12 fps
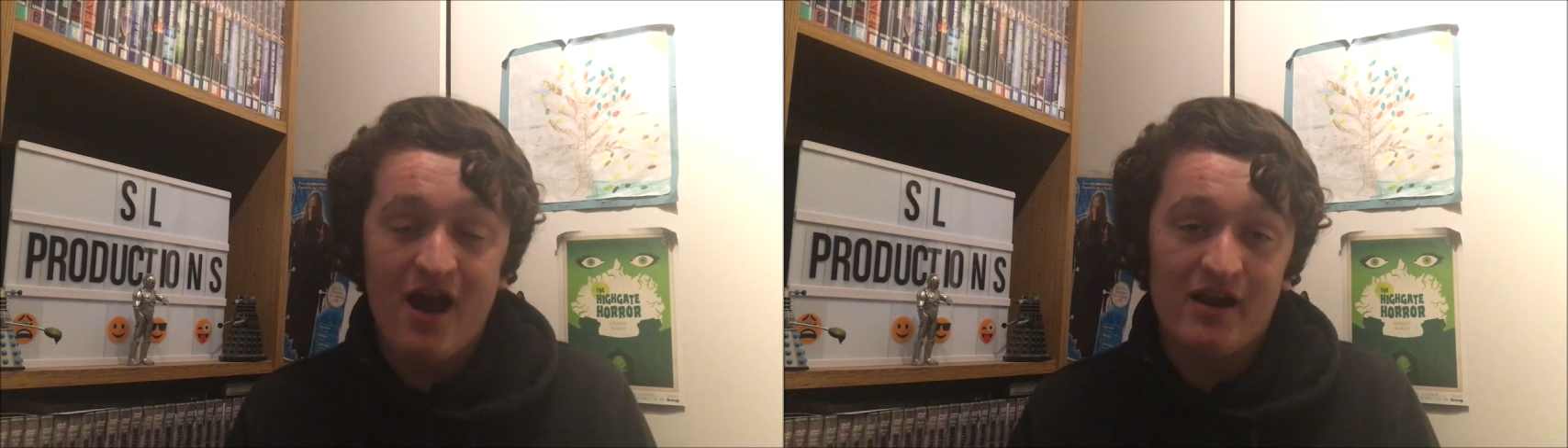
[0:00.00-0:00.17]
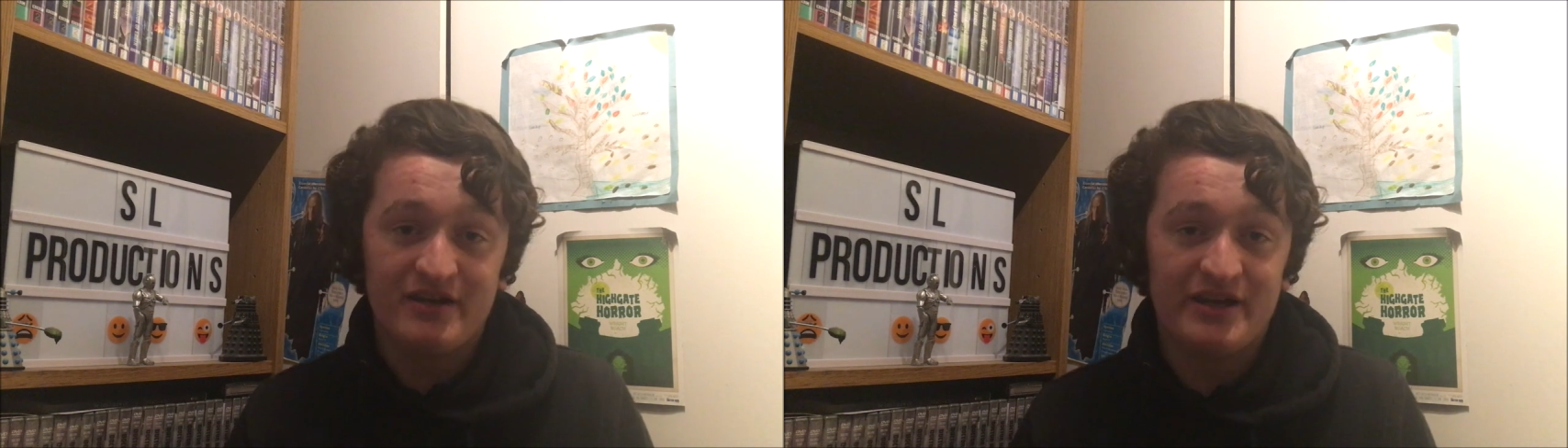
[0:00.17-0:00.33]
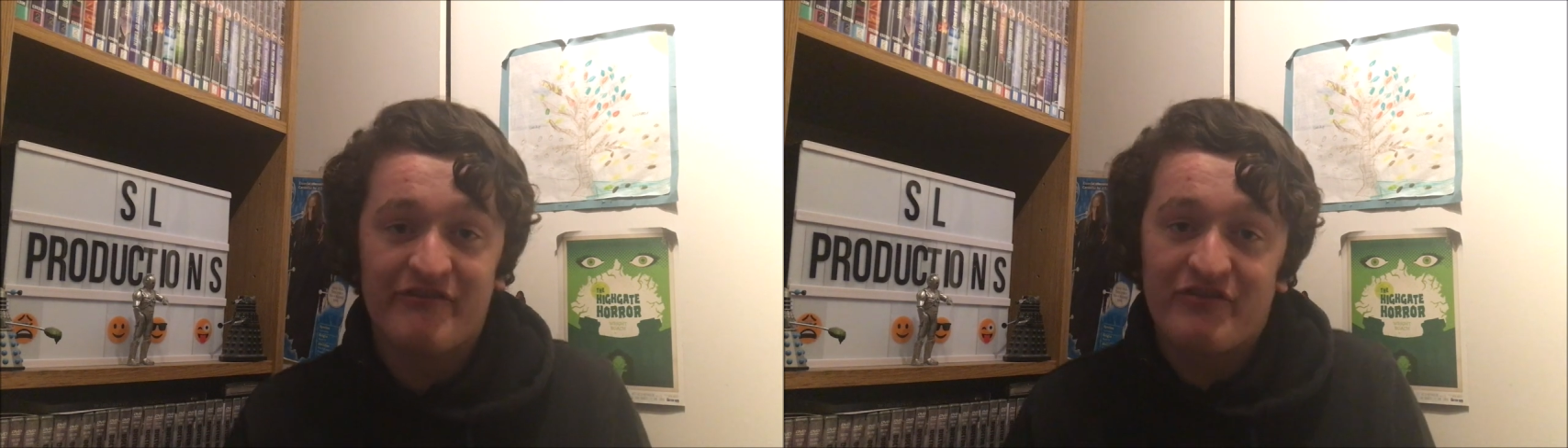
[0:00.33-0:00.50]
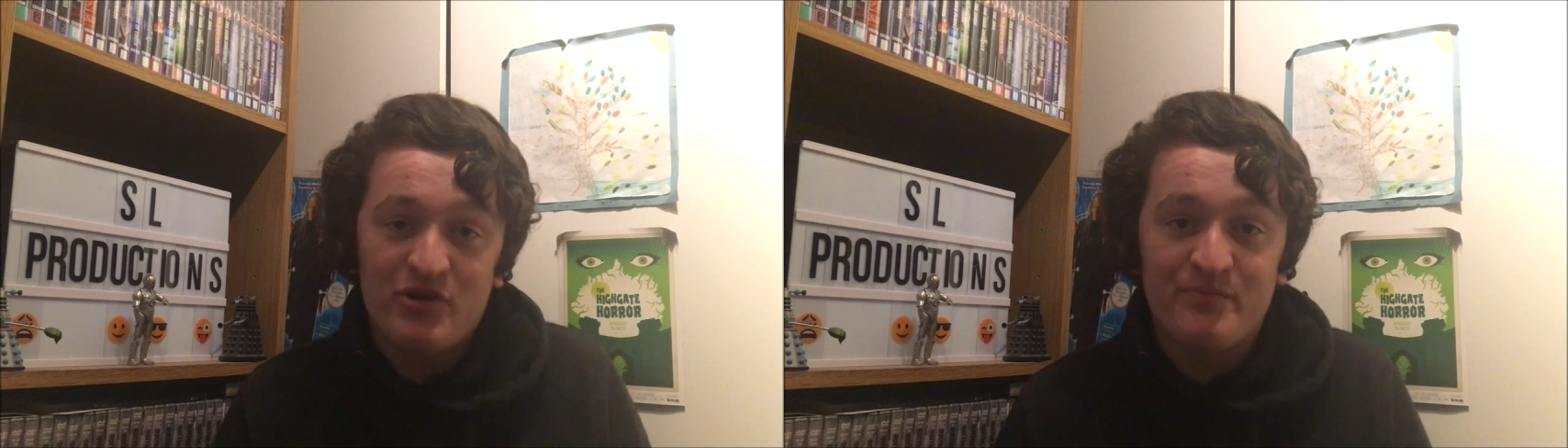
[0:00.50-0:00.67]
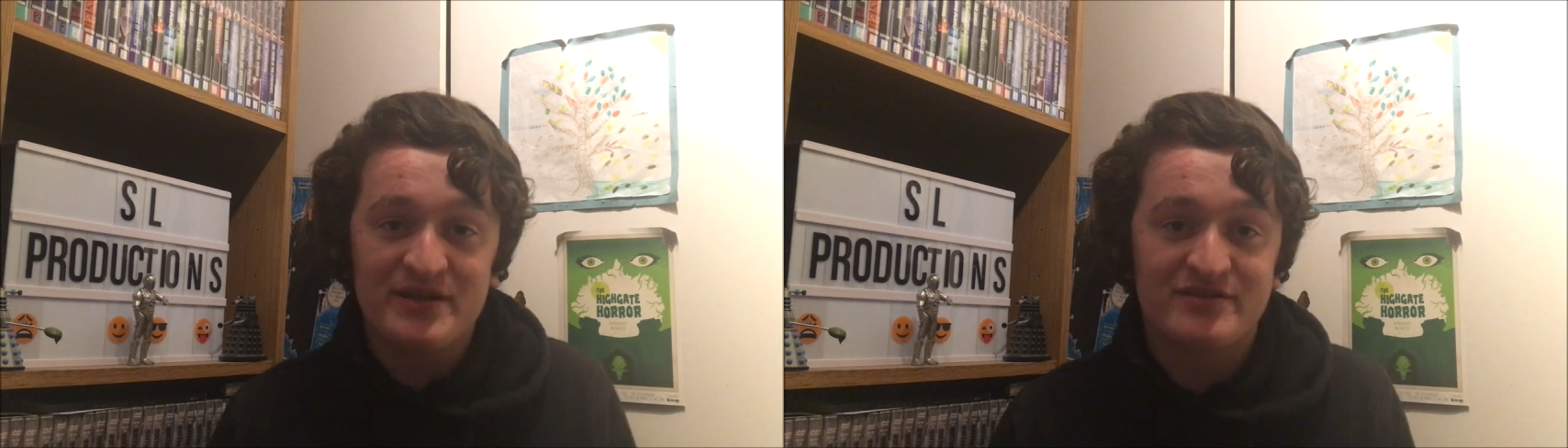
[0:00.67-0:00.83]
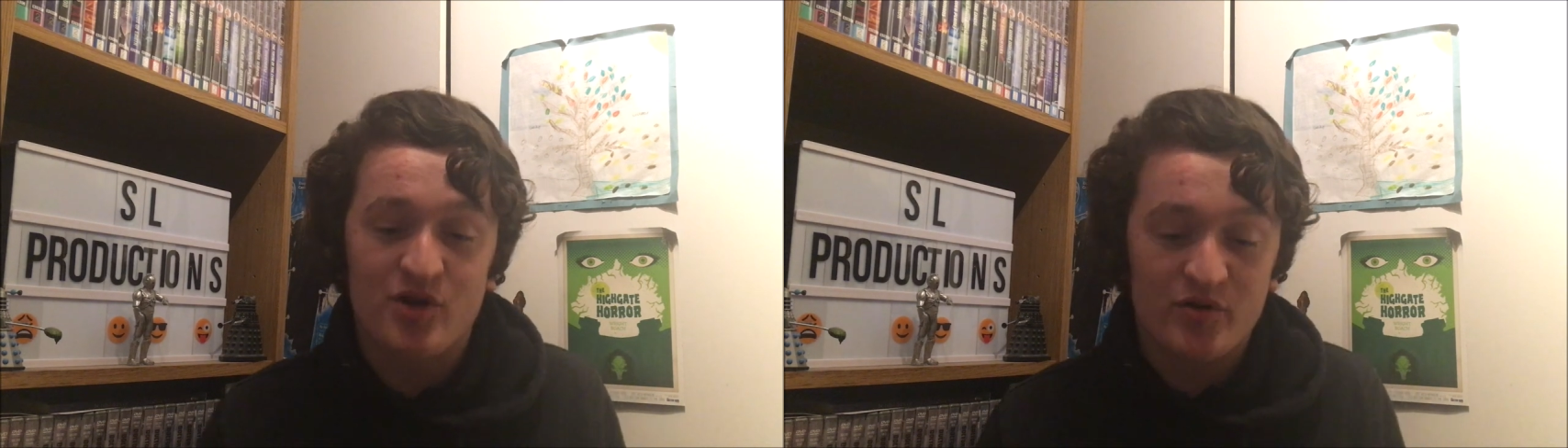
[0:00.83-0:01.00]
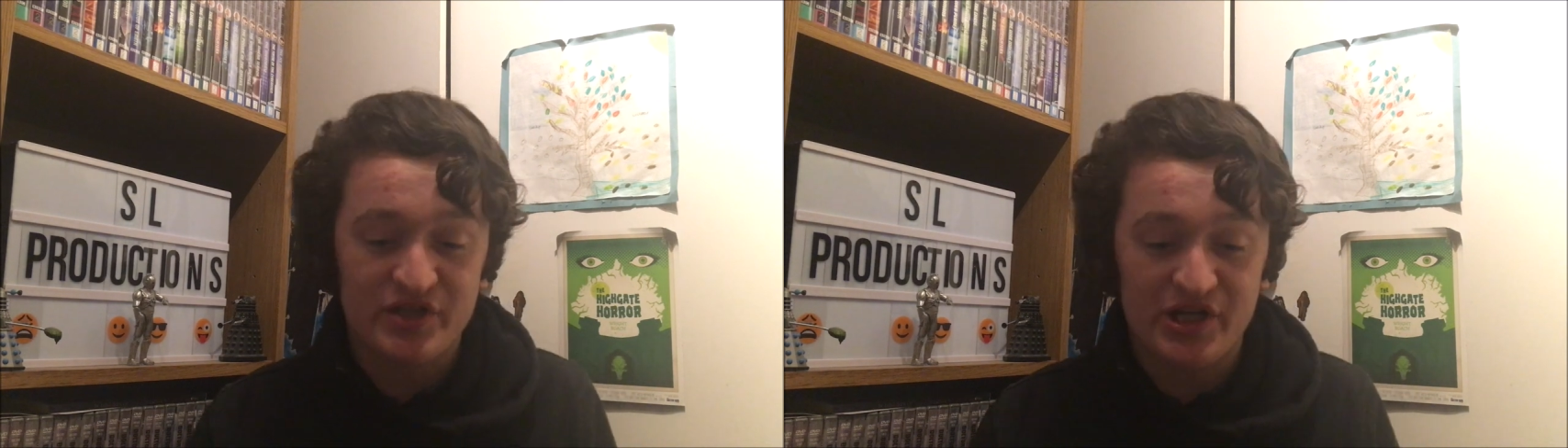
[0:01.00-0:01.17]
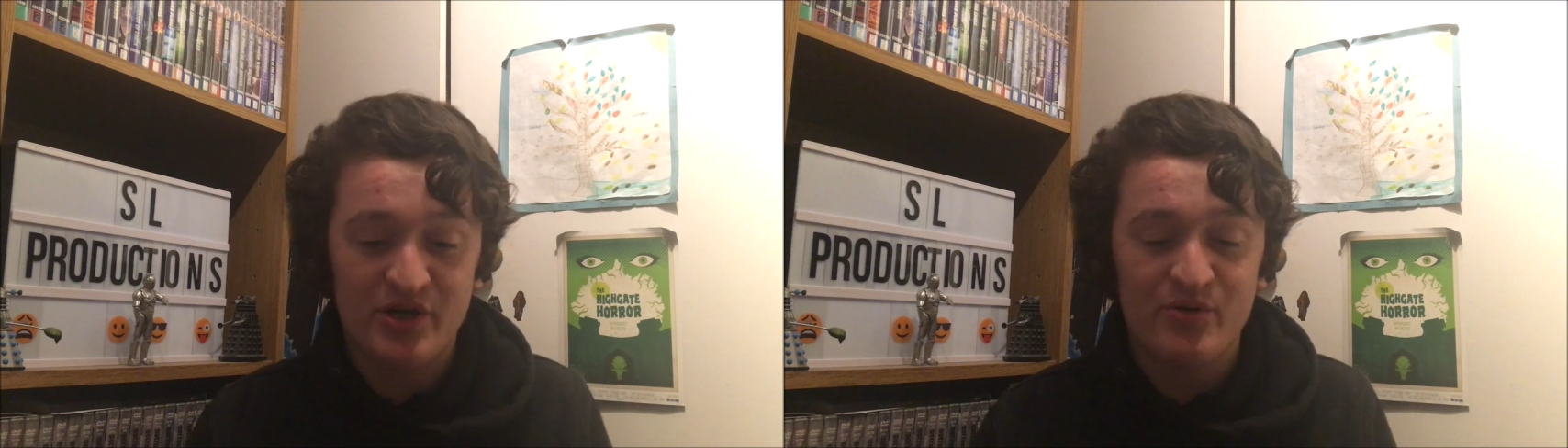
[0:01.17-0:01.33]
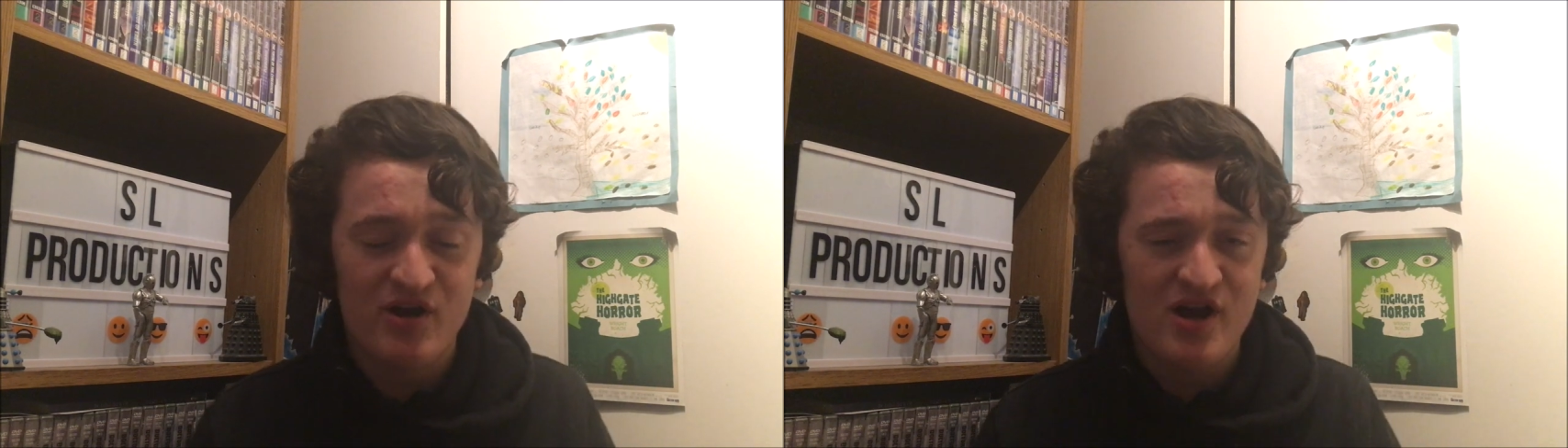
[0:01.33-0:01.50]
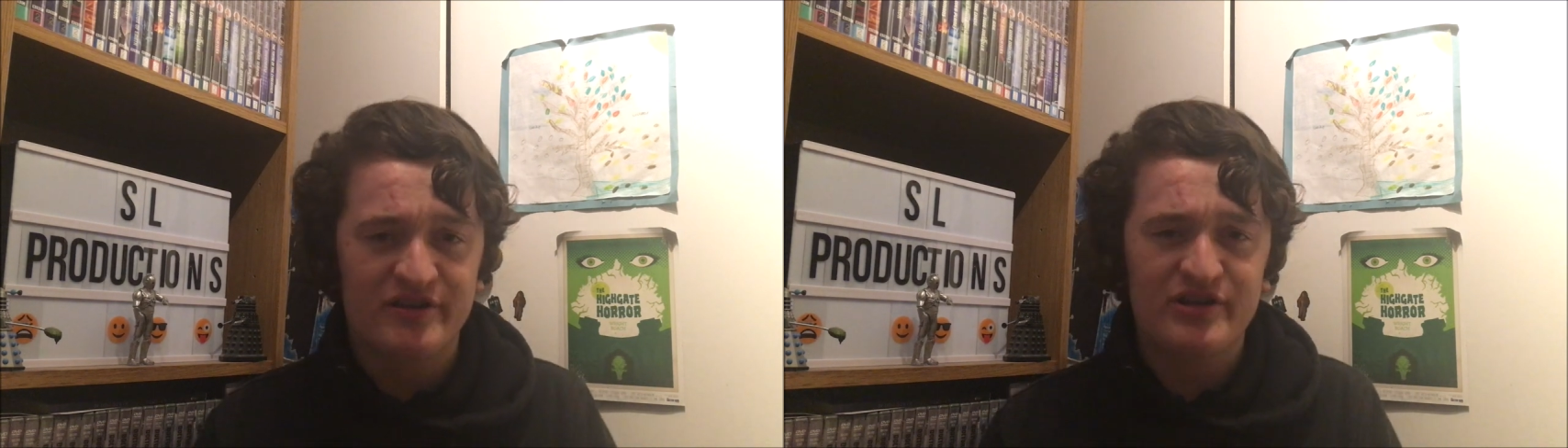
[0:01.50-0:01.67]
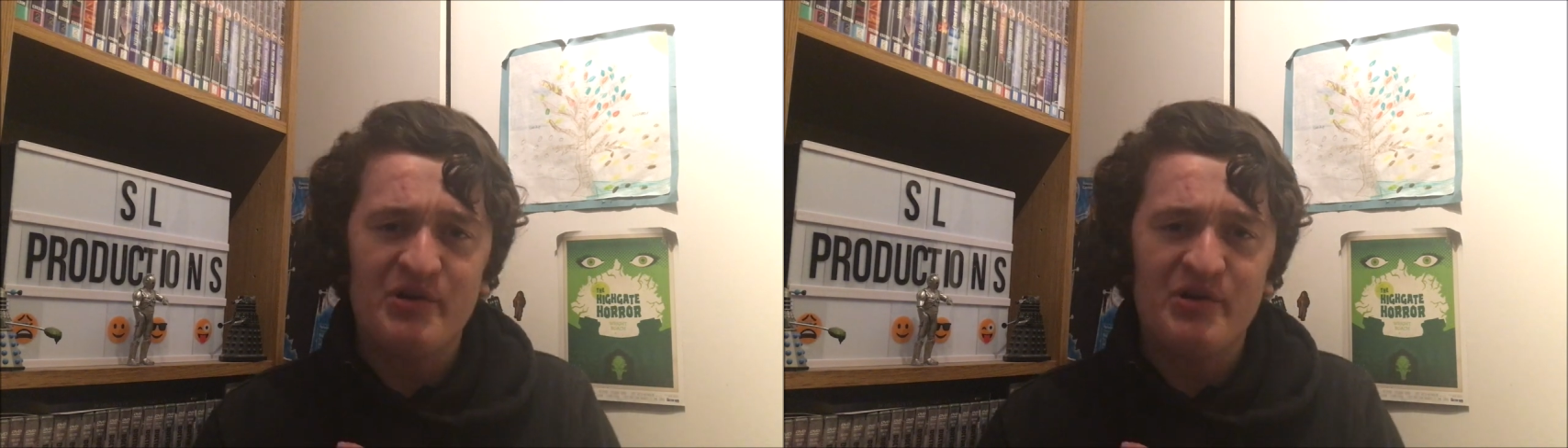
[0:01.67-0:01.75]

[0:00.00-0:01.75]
and if you miss Doctor Who,